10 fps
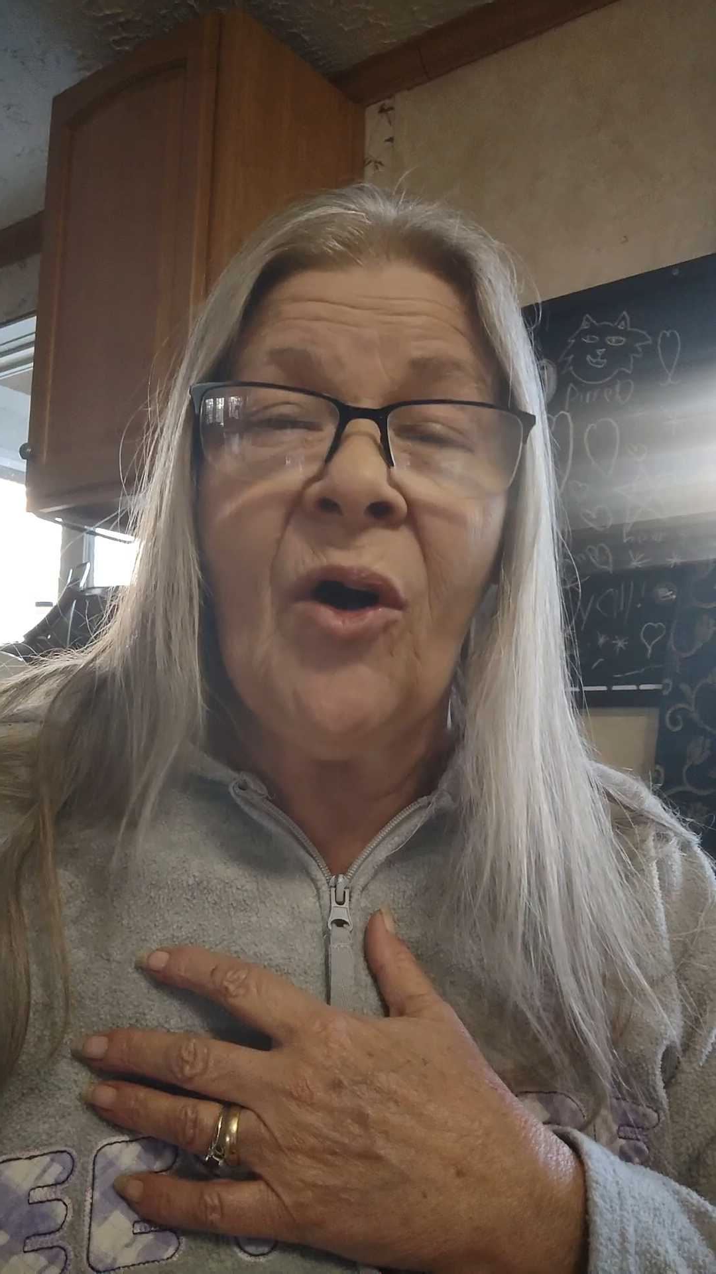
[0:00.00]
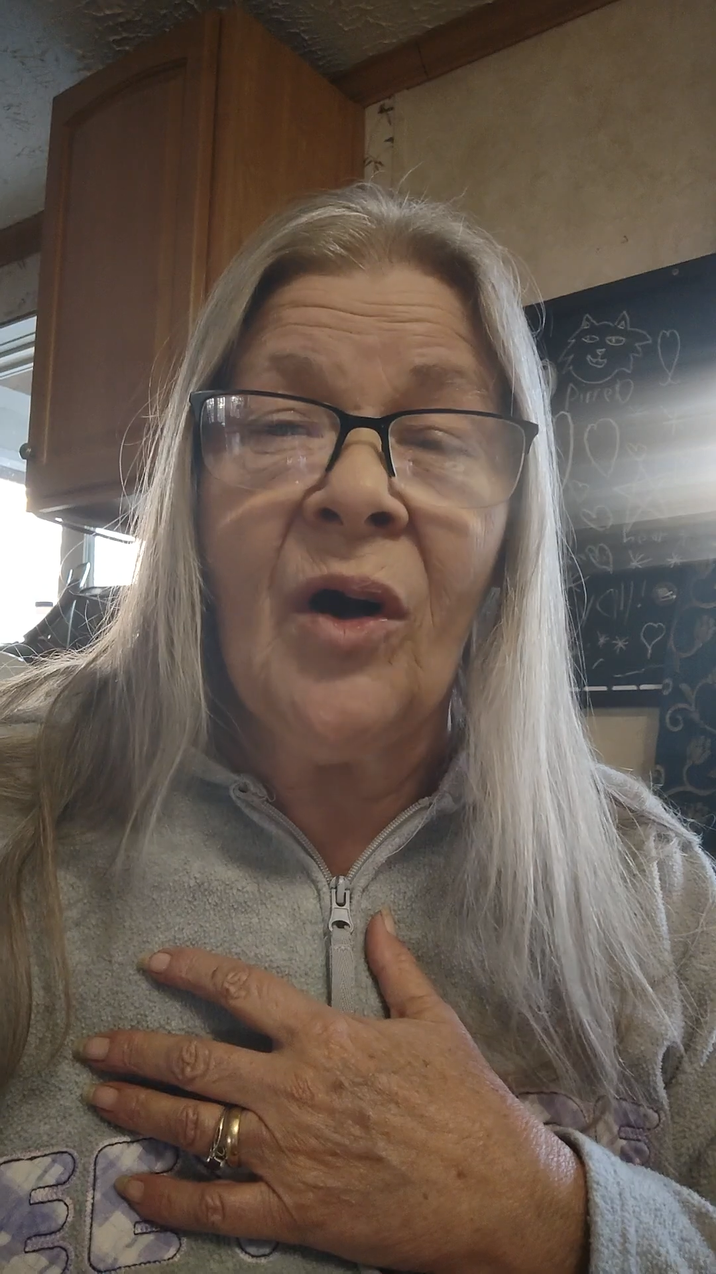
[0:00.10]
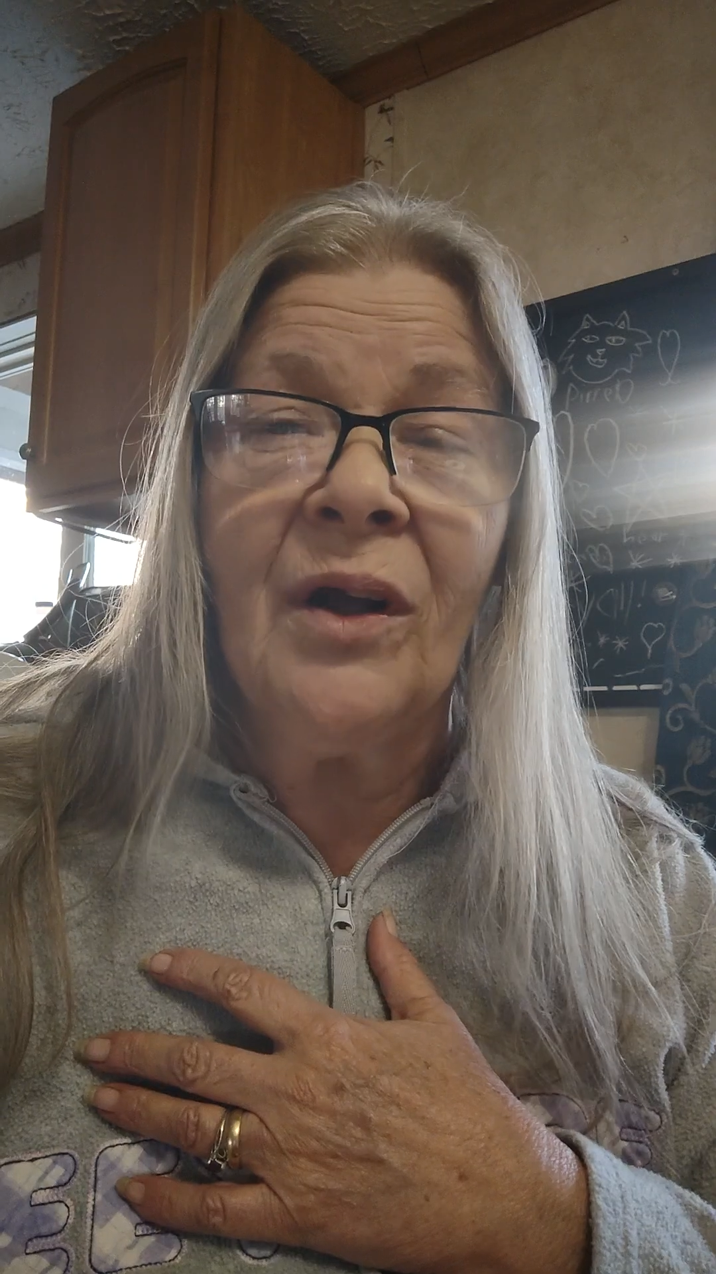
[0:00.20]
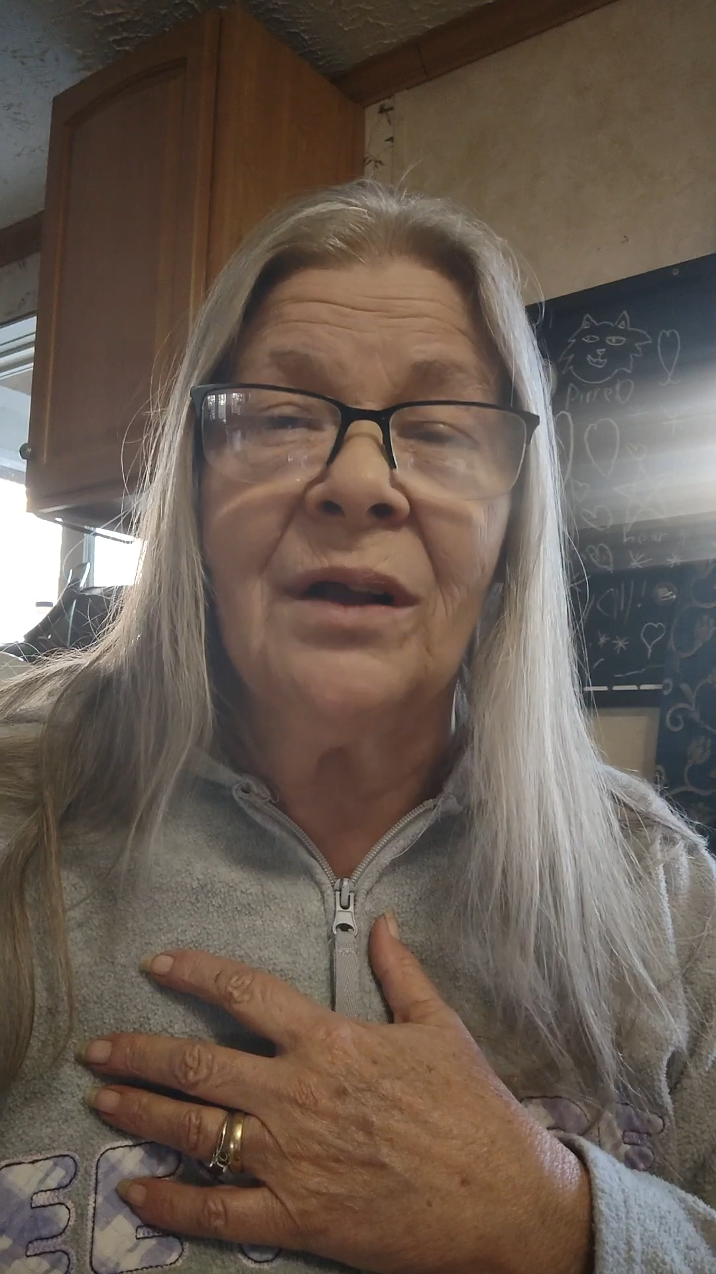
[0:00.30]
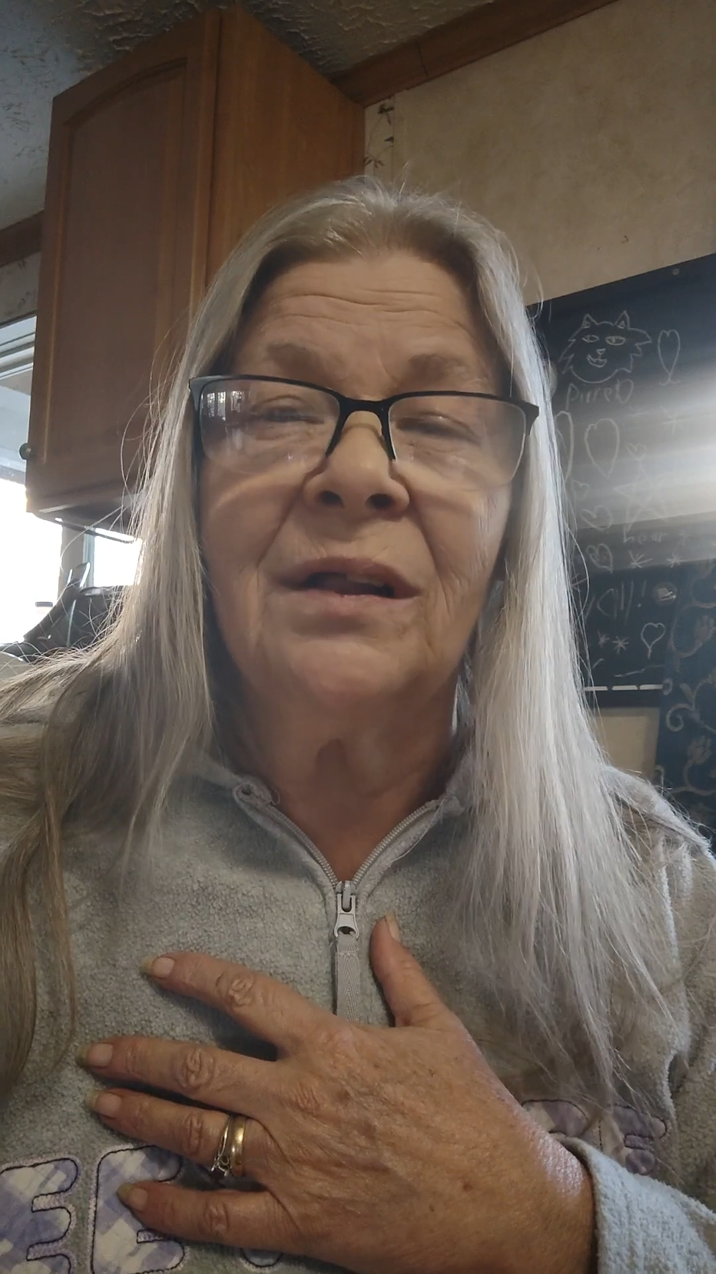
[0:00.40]

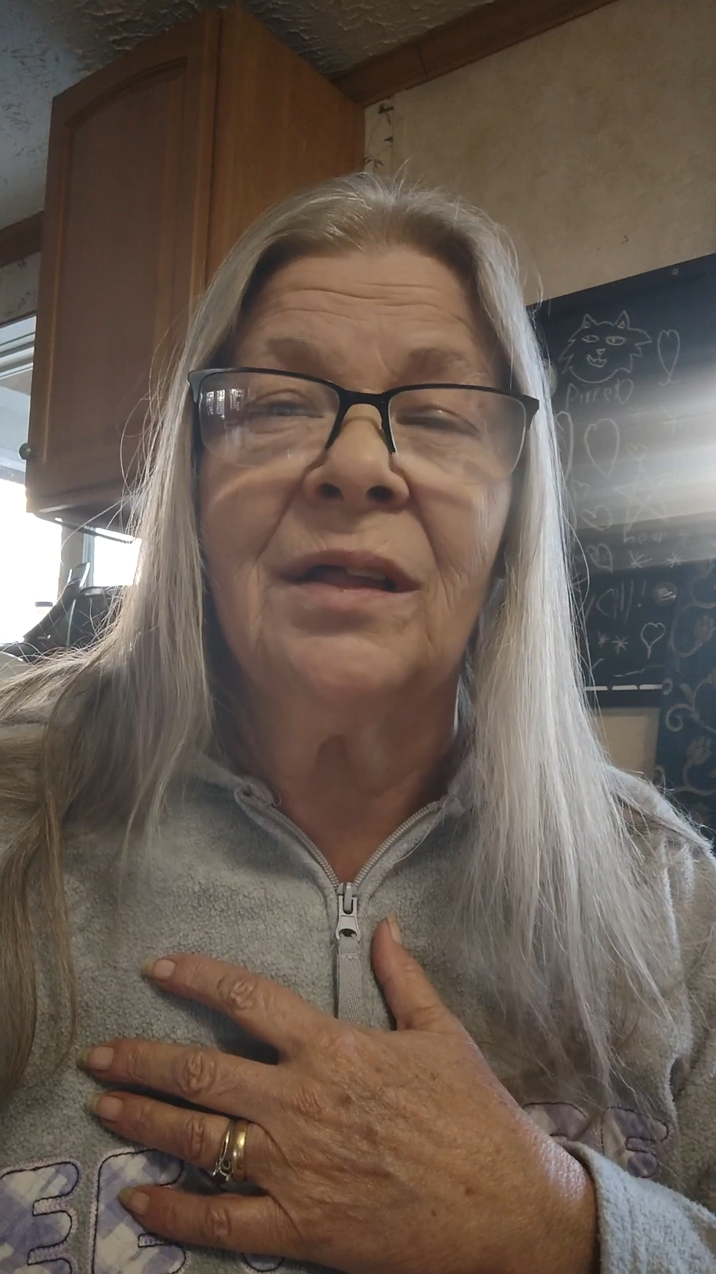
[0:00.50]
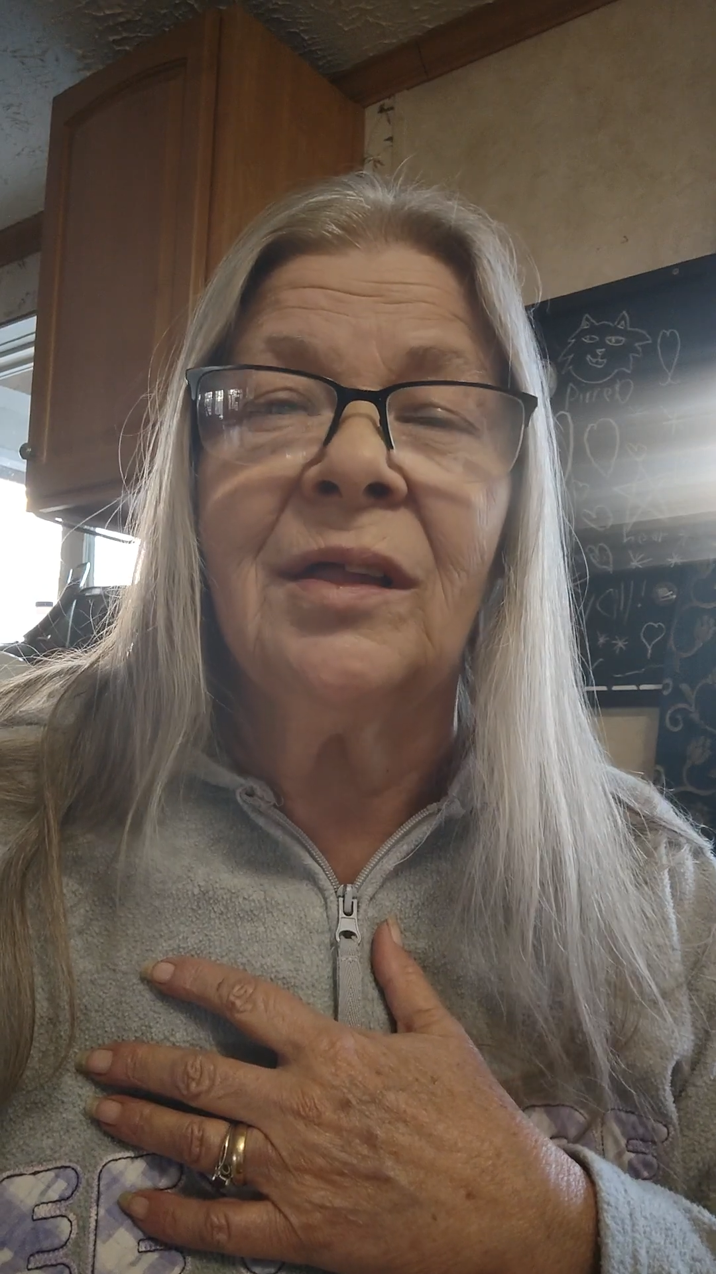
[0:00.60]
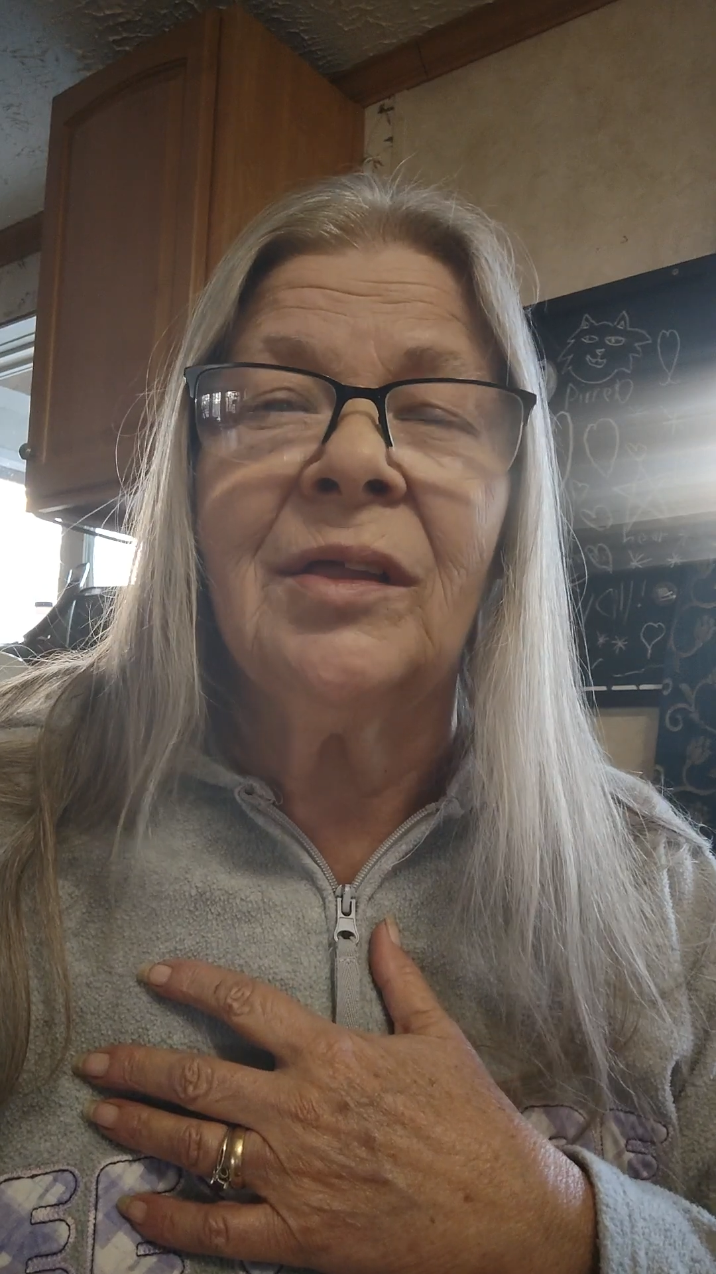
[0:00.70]
are